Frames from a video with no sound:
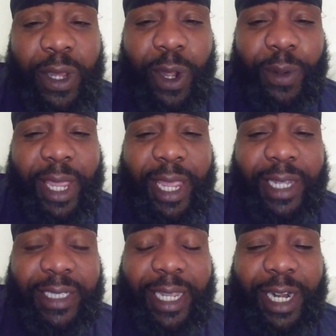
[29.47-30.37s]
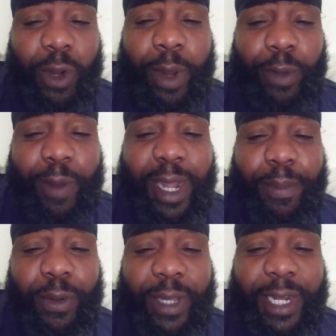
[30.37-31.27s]
Okay, because I got a quick rant I'm
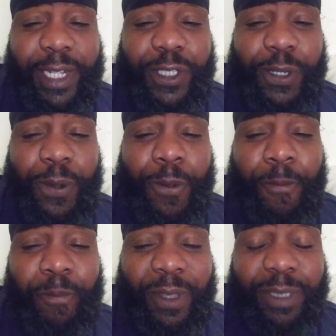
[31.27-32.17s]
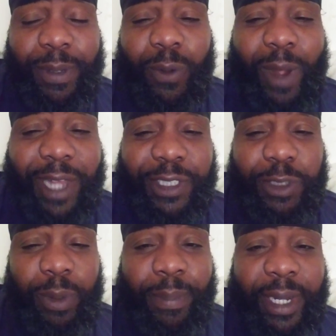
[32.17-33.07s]
gonna get into. It's been a while
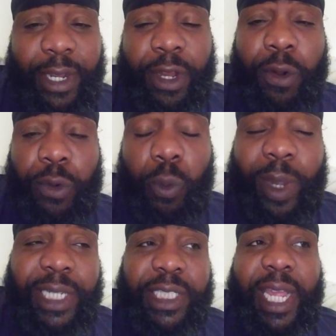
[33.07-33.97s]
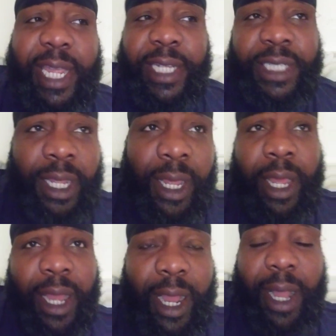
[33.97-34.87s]
since we've been in here on the Wednesdays,
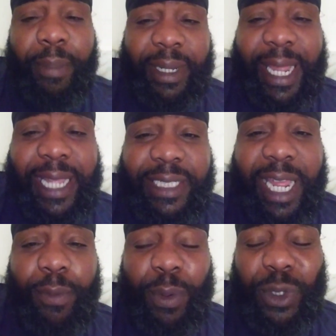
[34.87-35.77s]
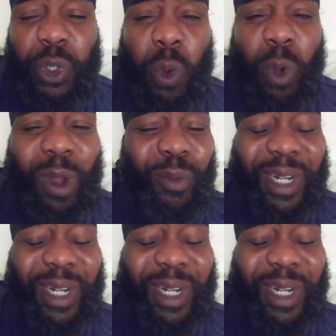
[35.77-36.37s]
but last night we were 2-1.